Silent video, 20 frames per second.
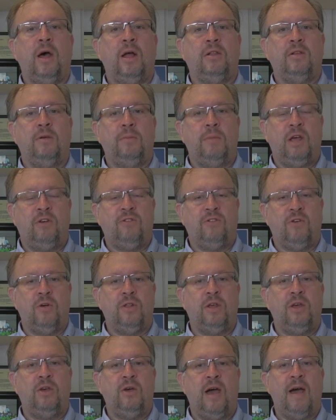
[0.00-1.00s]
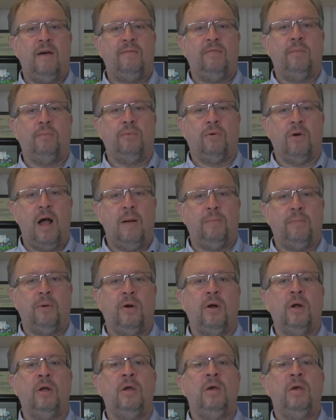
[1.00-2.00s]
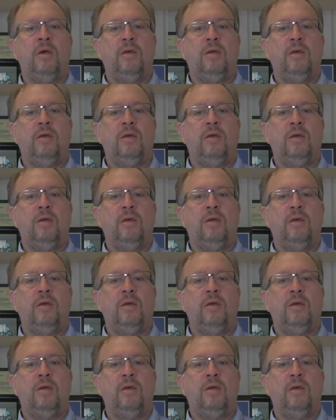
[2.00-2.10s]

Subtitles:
to make sure that you have the proper